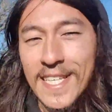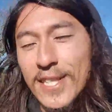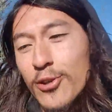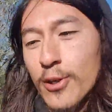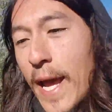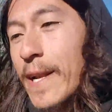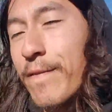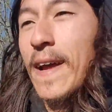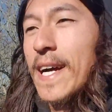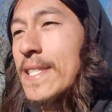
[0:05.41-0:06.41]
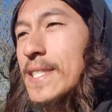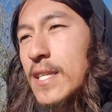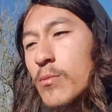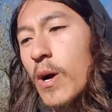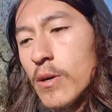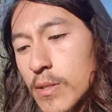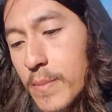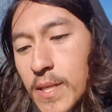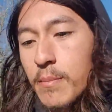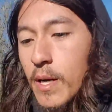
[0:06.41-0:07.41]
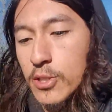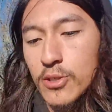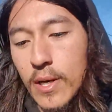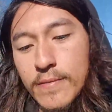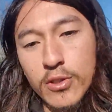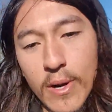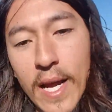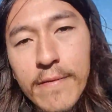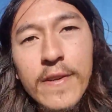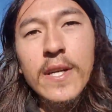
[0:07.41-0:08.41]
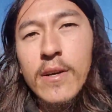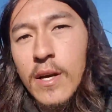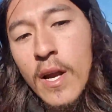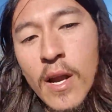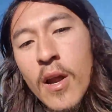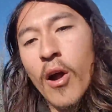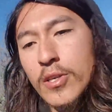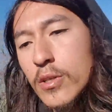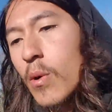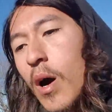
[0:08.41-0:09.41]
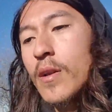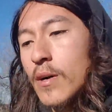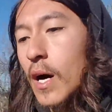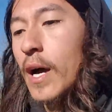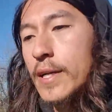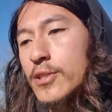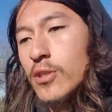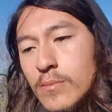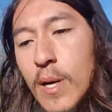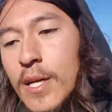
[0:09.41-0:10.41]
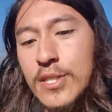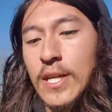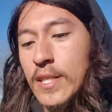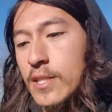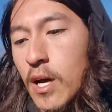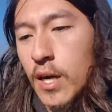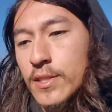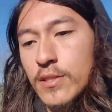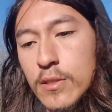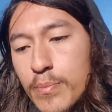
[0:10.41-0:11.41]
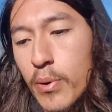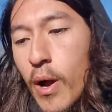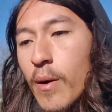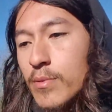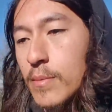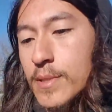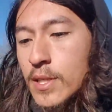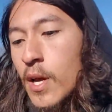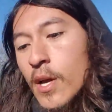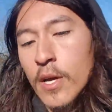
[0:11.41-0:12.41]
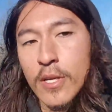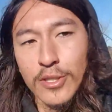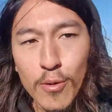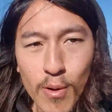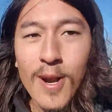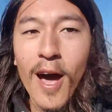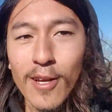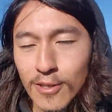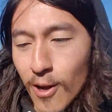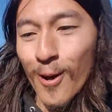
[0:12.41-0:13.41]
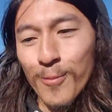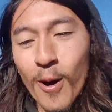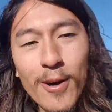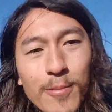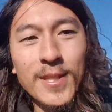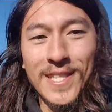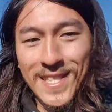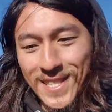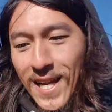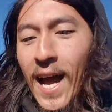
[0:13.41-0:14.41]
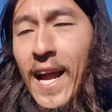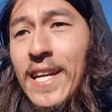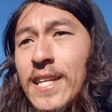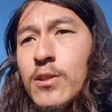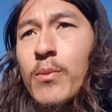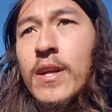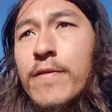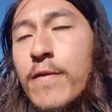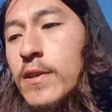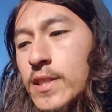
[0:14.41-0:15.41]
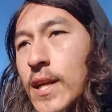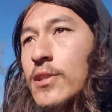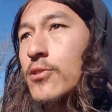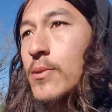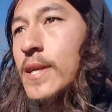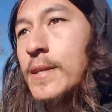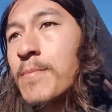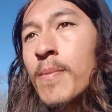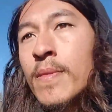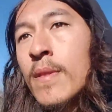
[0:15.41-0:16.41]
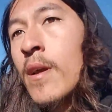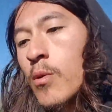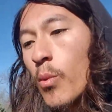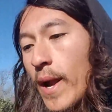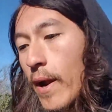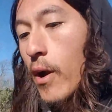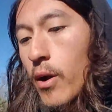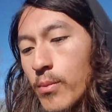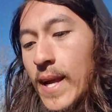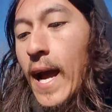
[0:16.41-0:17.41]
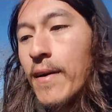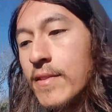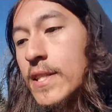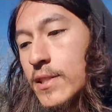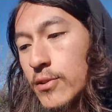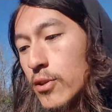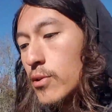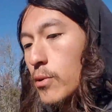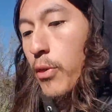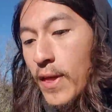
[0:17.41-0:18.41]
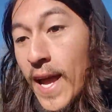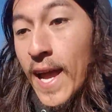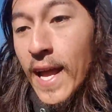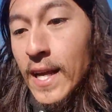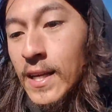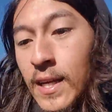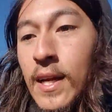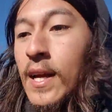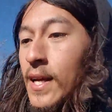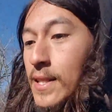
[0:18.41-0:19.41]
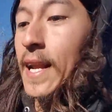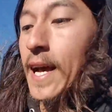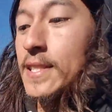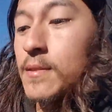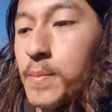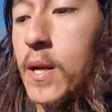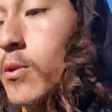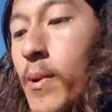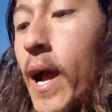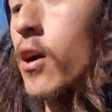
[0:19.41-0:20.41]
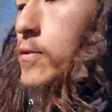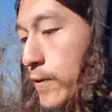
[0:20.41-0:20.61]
internet fasting. Welcome in, much love, Trav here. Are you online too much and it's causing you problems? You are not alone. Welcome to society, 21st century, where we have this new thing that hasn't been around